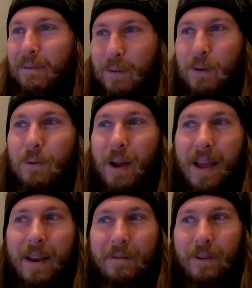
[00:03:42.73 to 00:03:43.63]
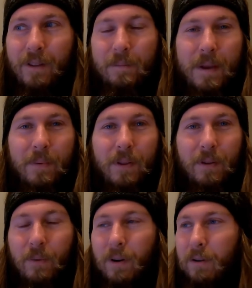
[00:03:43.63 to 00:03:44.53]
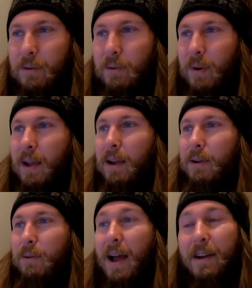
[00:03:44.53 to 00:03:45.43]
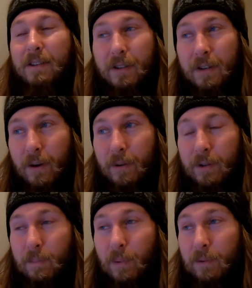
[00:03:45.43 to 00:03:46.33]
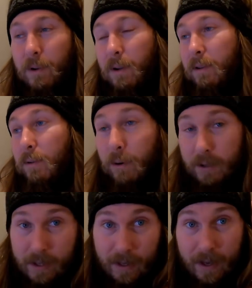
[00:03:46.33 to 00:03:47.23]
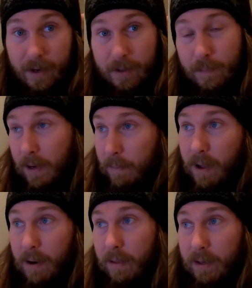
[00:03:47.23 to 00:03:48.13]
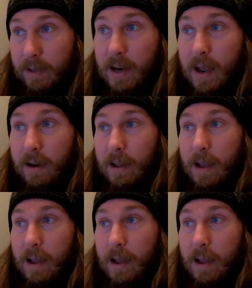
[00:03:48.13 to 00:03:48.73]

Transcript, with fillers: few handful of people in the world who actually know the sources like I speak about on this channel.